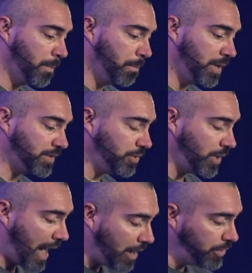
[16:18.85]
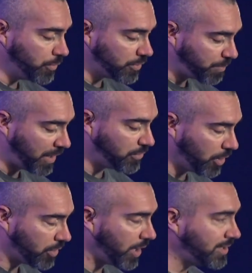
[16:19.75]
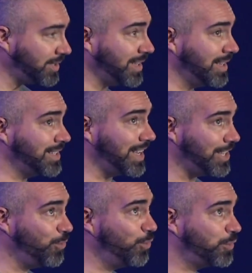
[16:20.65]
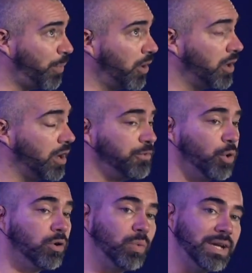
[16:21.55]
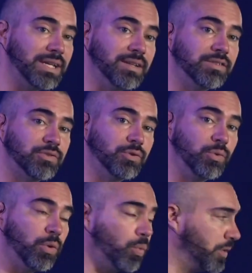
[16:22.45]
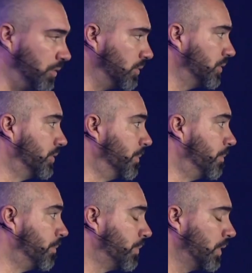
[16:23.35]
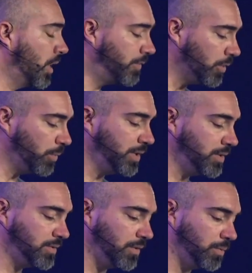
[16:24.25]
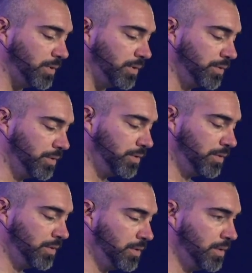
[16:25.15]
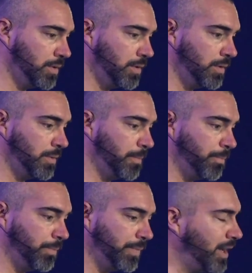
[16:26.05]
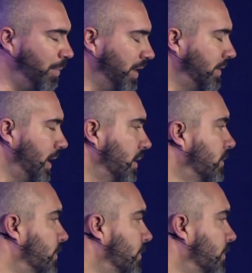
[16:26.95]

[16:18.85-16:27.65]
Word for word: Because how you respond to a crisis is a huge part of your witness to the world, of your witness to the world. Think about that.